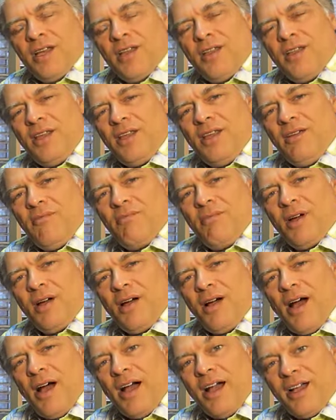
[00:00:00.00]
The
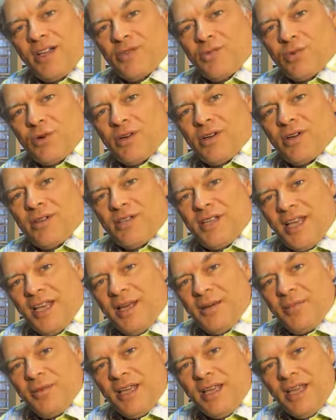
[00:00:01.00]
highs were
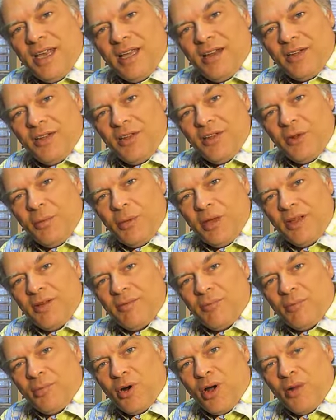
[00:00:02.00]
tamed again a little
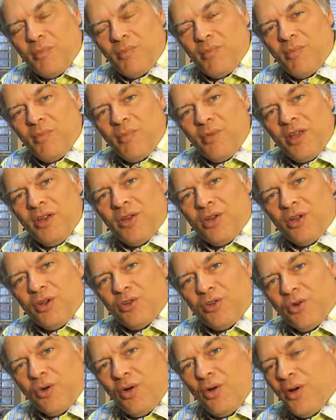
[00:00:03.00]
bit, brought into
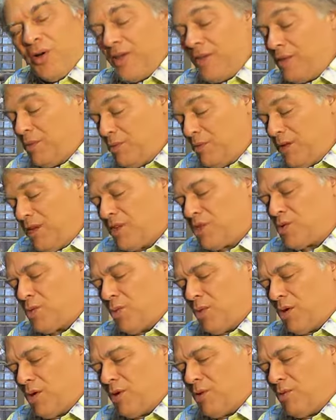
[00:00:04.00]
control, and the mids
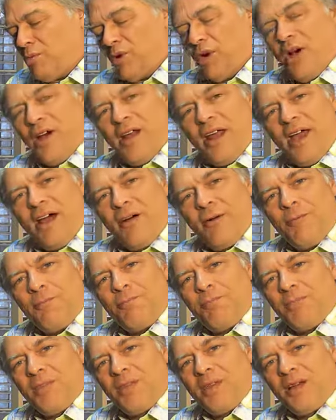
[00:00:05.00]
were brought out.
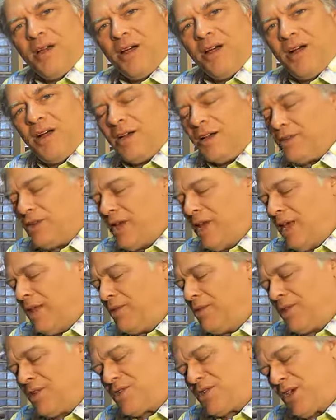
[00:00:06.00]
Uh,
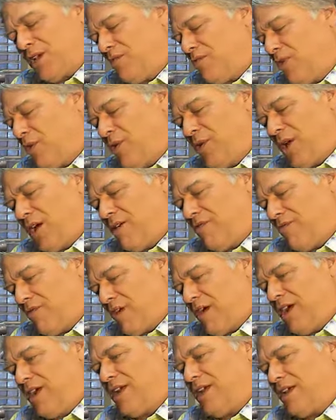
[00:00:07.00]
and this headphone I
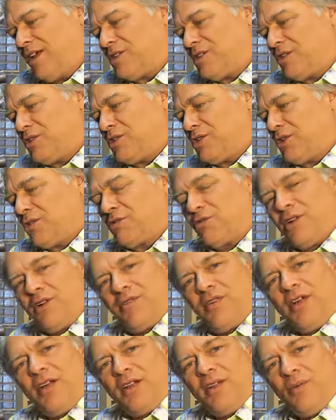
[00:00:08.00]
find as a
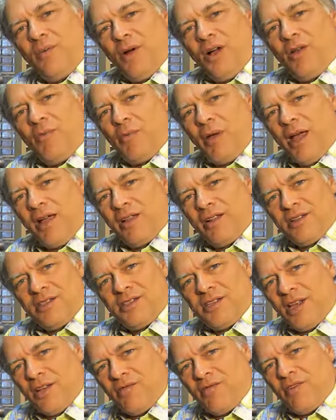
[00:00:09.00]
terrifically well
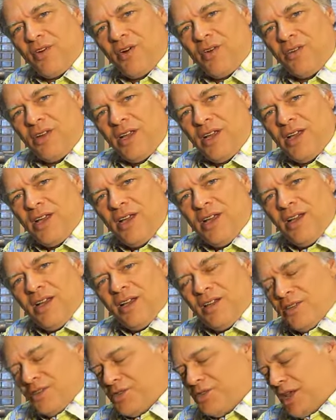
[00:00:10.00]
balanced headphone.
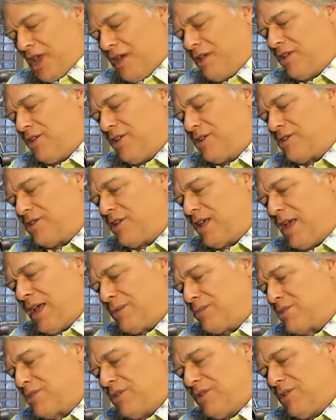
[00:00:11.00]
The sound is
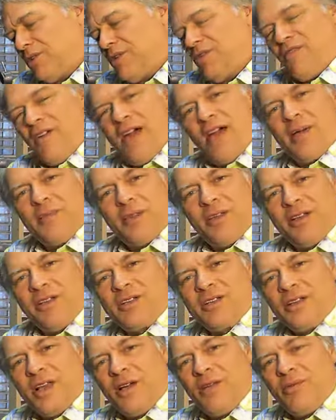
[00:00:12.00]
absolutely
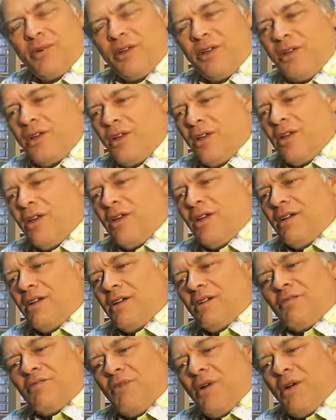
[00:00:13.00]
fabulous. I would
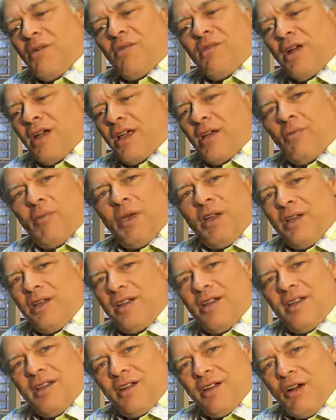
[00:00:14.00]
re- recommend
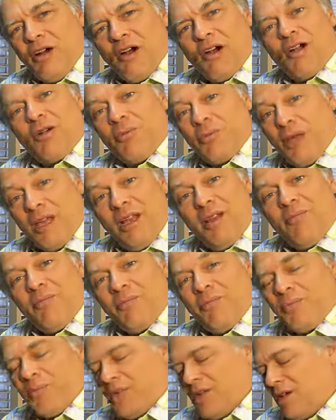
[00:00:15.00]
it in a heartbeat.
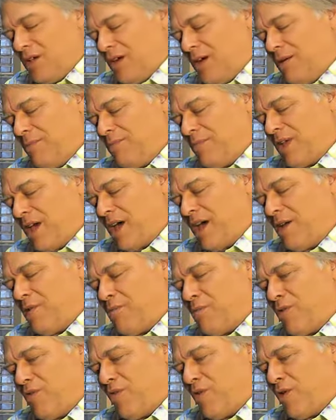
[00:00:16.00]
Um, I
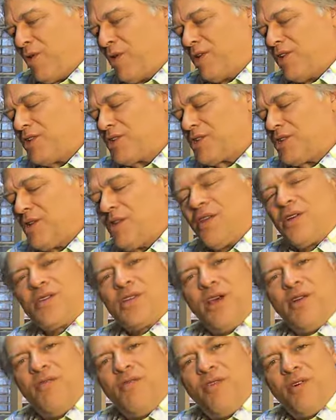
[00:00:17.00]
prefer to listen to this
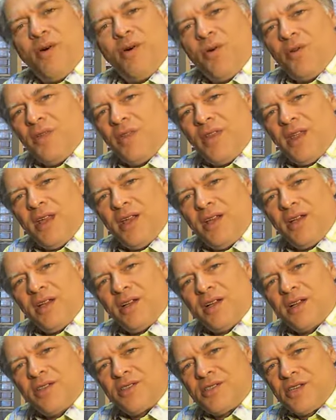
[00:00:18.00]
headphone than
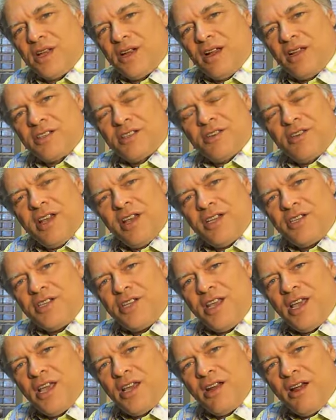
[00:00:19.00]
uh, Sennheiser
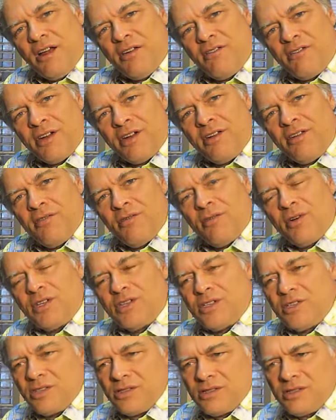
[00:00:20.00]
HD800,
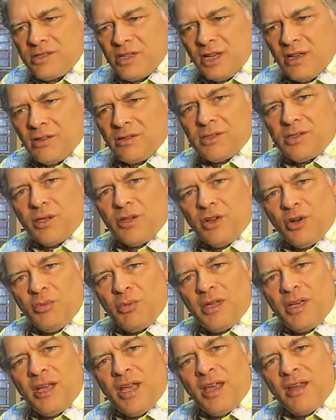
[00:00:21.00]
which sounds a little
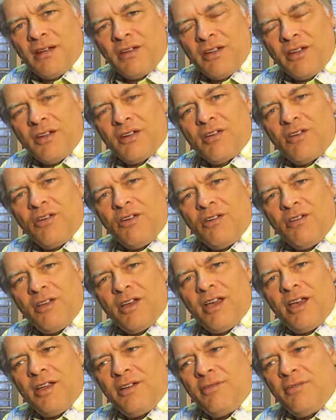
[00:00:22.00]
bit analytical
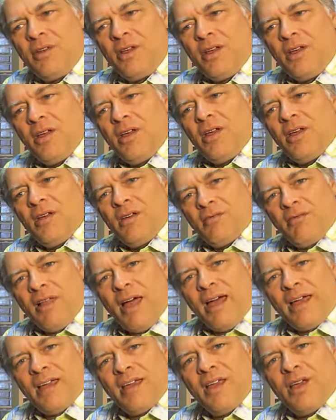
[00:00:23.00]
and
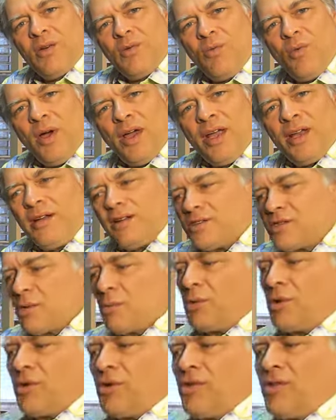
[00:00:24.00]
lacking in weight,
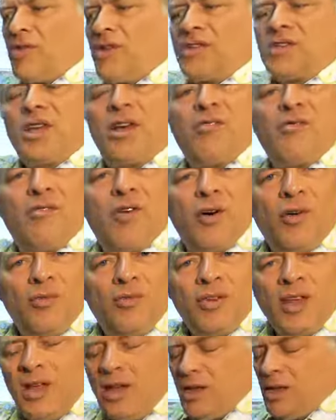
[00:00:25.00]
similar to this
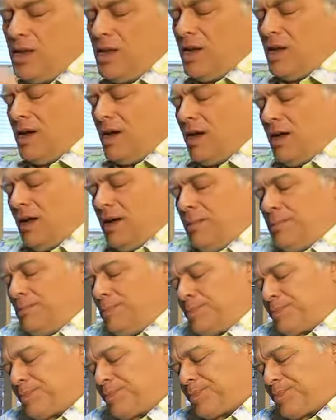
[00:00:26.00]
headphone um,
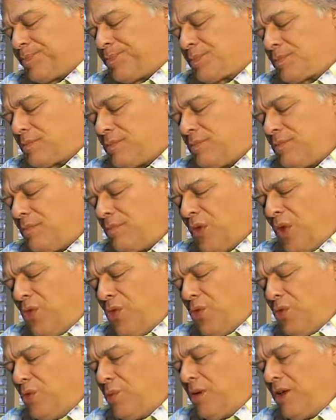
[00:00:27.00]

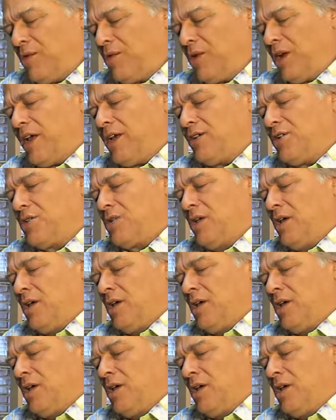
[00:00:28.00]
through the mid range.